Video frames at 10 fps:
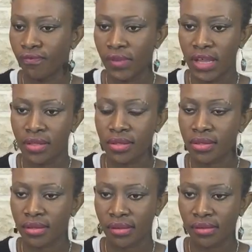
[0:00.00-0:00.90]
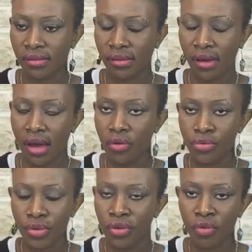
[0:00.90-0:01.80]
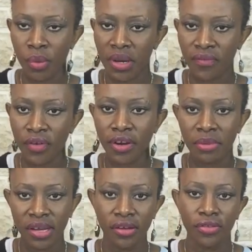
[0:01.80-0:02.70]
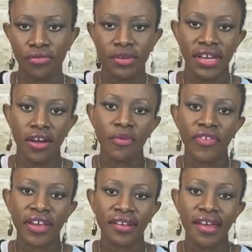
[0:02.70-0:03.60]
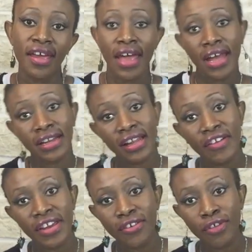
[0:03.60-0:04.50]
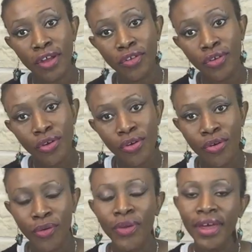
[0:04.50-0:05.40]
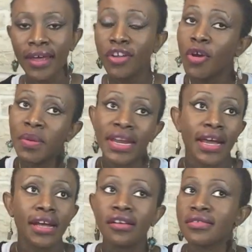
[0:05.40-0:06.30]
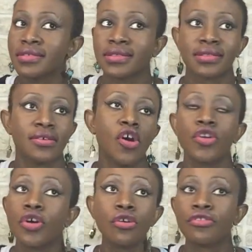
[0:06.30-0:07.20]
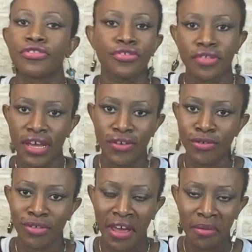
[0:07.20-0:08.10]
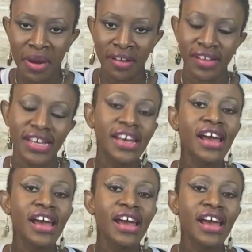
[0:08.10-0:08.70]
its housing or whatever and make it a 3D object. And Clary can do that too. Nobody else on Earth can do that, apparently.